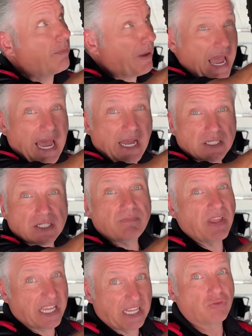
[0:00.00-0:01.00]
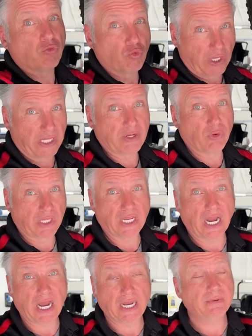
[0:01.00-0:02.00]
pads, it gets really
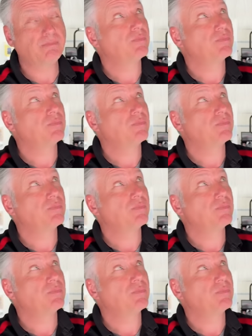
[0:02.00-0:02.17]
hot.